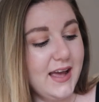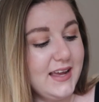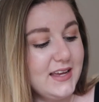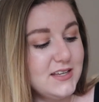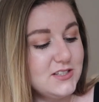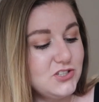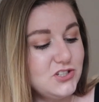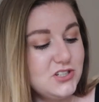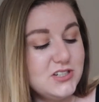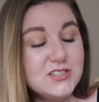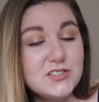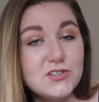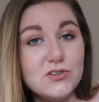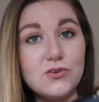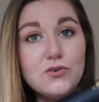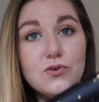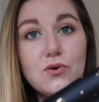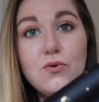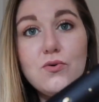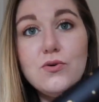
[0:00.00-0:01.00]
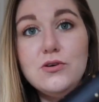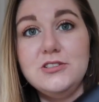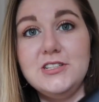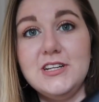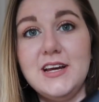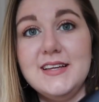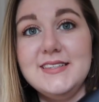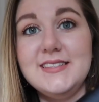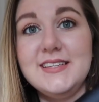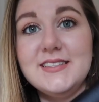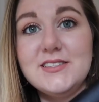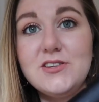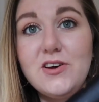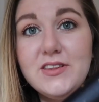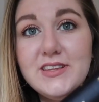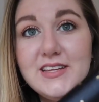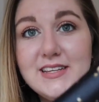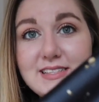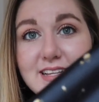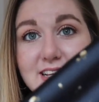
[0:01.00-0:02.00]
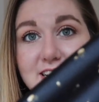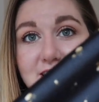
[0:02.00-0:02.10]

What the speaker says: It's just gorgeous. It's got these